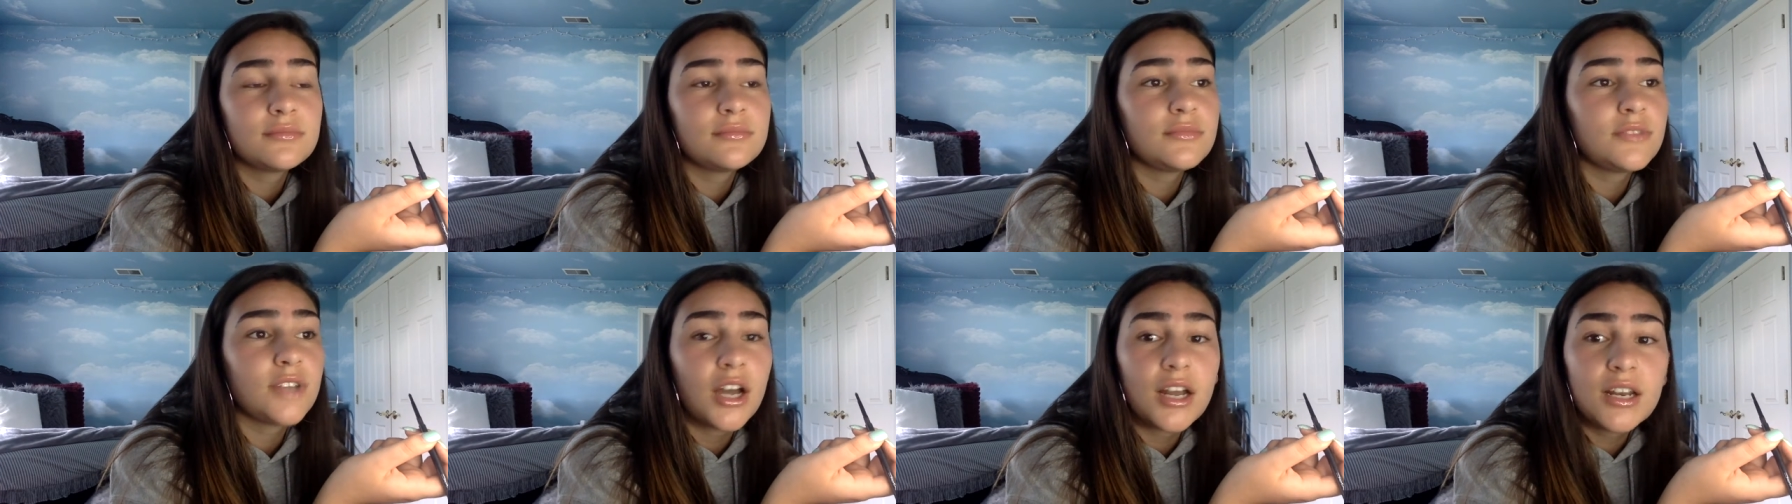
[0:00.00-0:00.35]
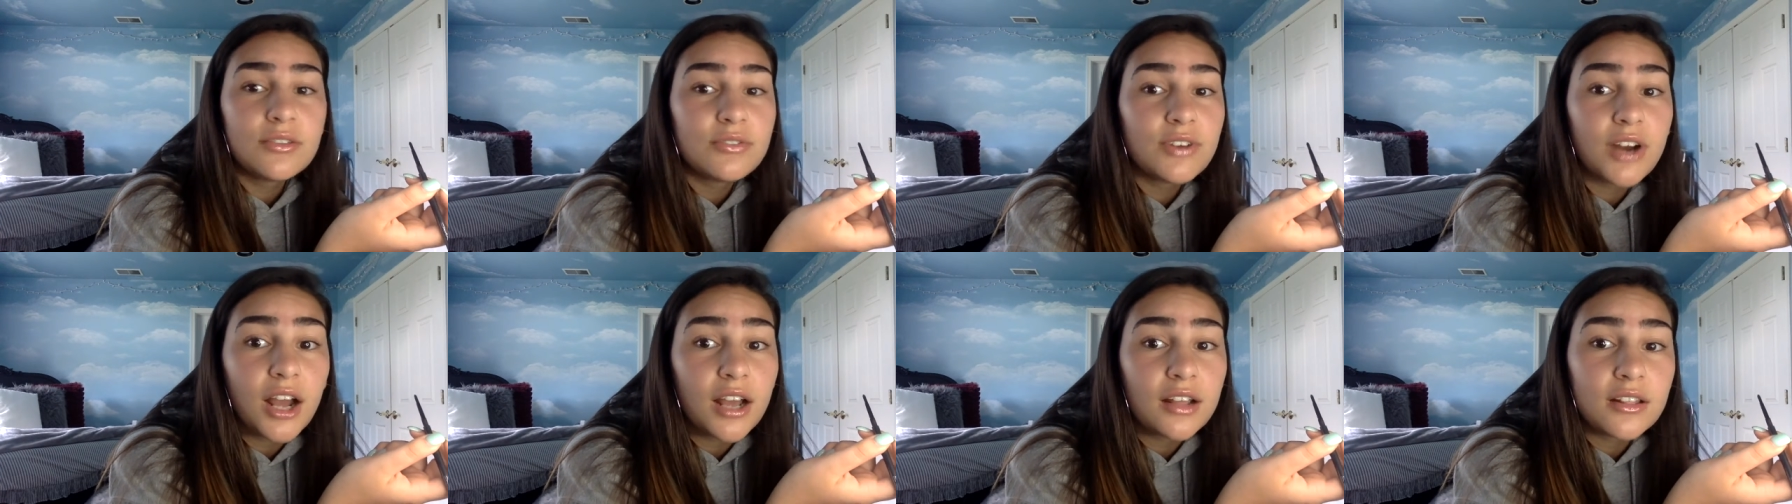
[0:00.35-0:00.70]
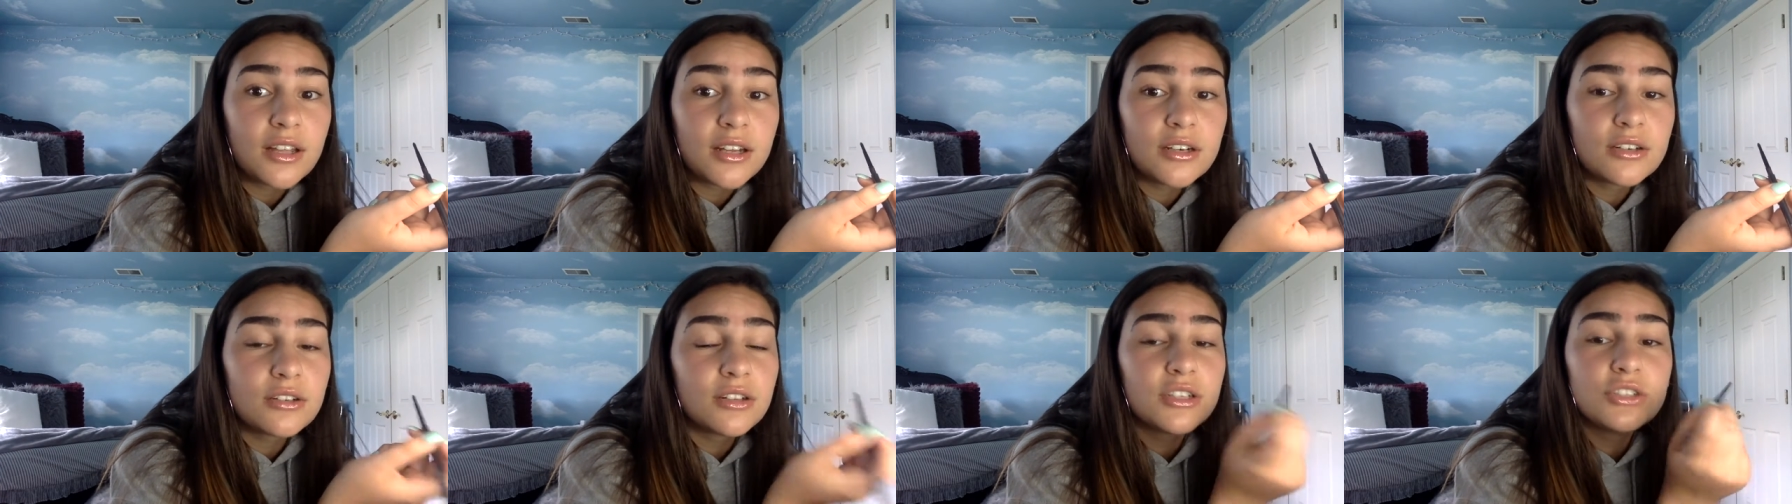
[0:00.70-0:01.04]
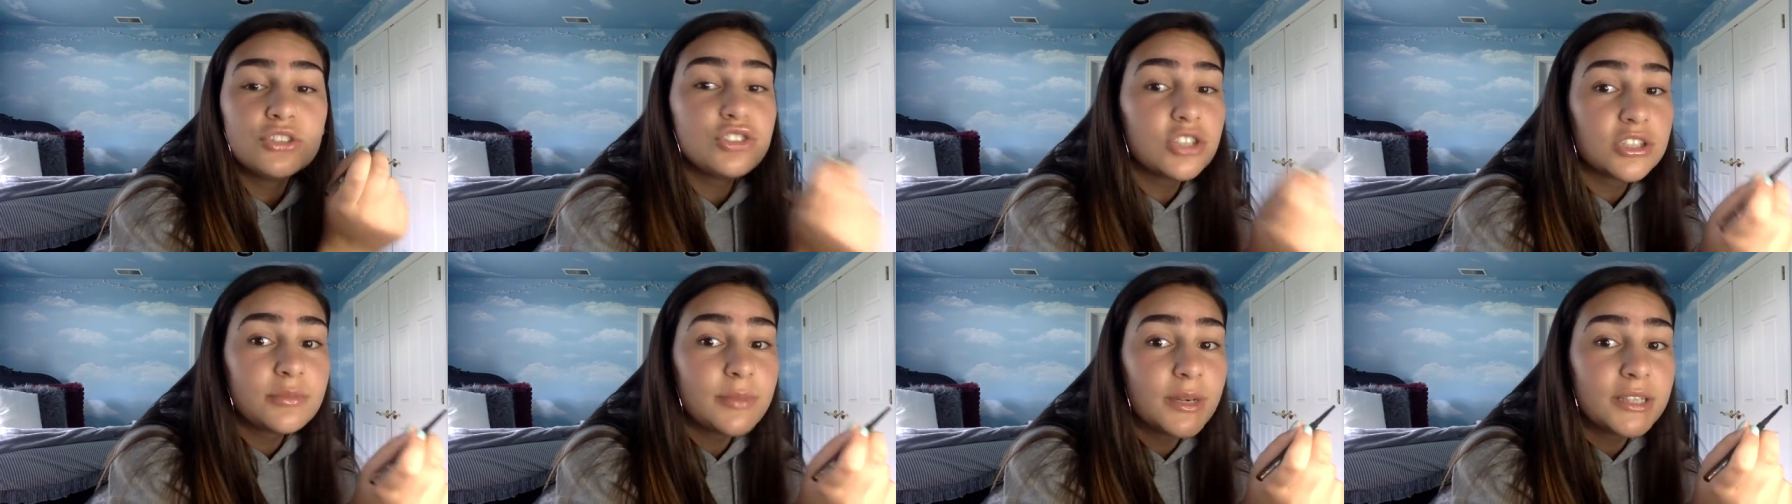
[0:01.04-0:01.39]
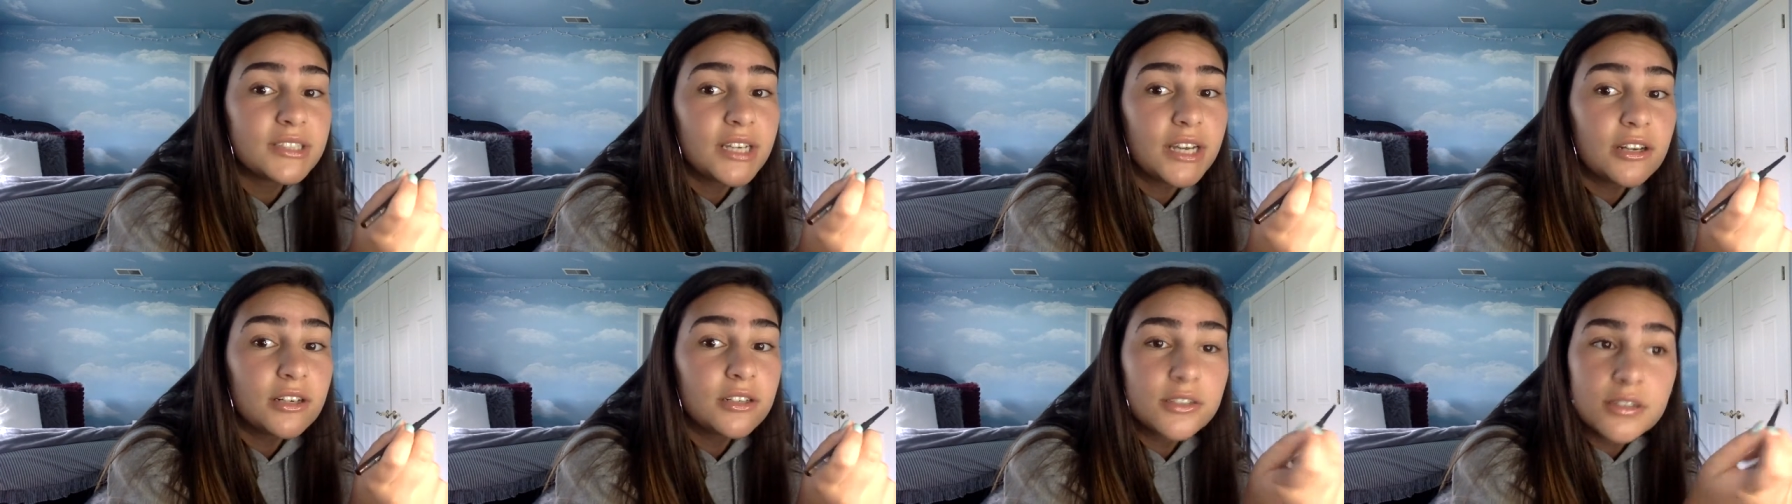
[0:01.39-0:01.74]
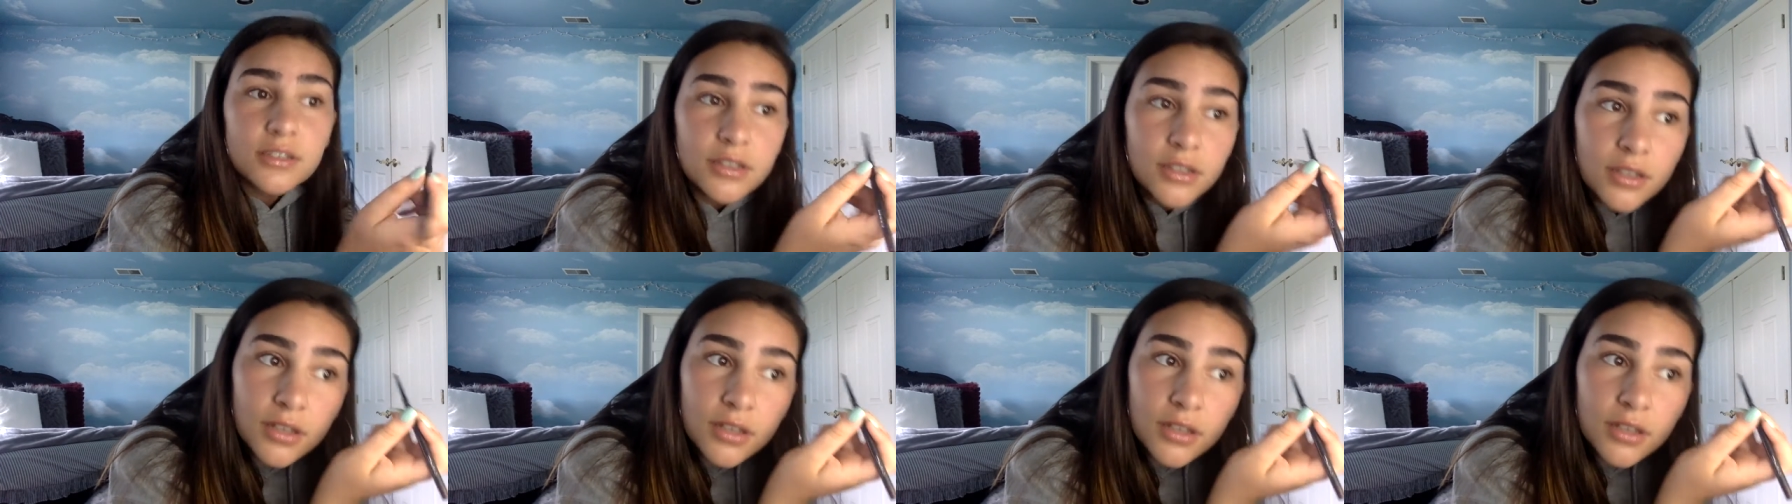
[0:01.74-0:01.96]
not even eyeliner, like just mascara.